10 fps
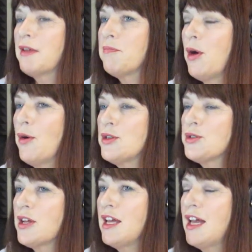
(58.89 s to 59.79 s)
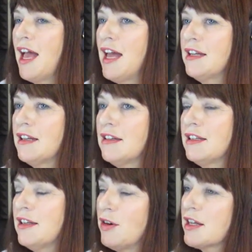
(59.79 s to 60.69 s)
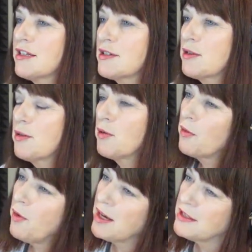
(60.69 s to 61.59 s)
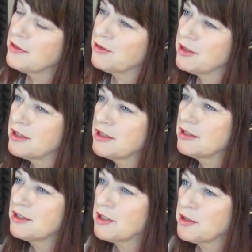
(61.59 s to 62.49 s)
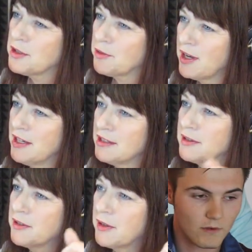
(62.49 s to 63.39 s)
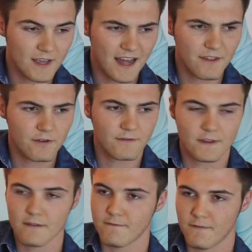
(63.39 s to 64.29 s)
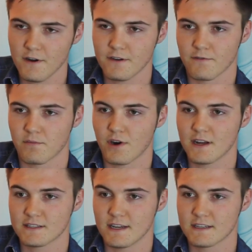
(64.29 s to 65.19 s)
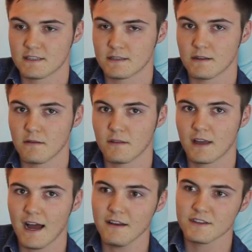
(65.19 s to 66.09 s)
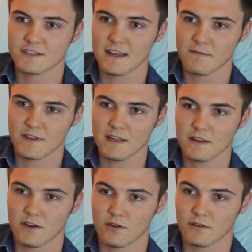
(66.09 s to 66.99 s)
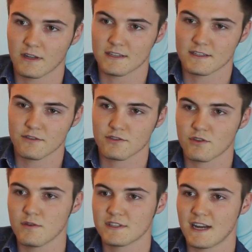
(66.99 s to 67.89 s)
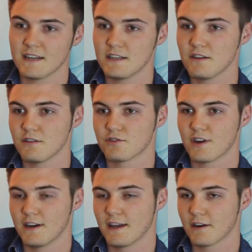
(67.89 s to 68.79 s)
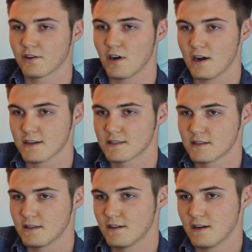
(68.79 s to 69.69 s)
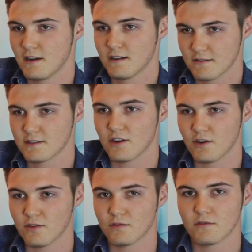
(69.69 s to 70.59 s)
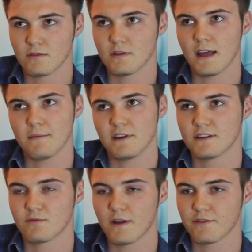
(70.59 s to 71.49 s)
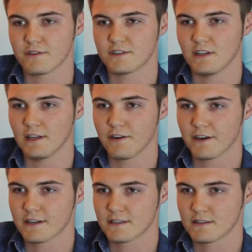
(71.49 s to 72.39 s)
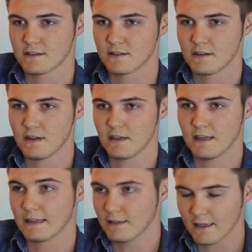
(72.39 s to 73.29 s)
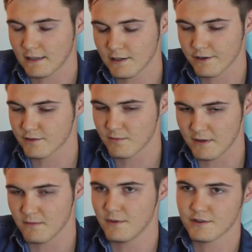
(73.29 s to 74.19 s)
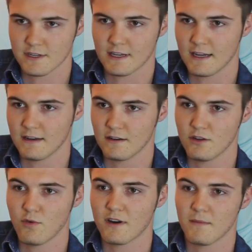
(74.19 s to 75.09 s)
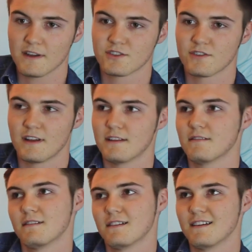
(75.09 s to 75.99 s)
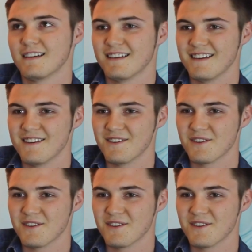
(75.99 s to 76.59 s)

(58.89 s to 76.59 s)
like poetry and lyrics quite different to write? Yeah, they're a very different process. Mm -hmm. Kind of the same thing though, because there's always an idea you're trying to get across. Mm -hmm. So, I mean, it's whether it's to lyrics, like like lyrics would be to music, and you want to make sure that you know,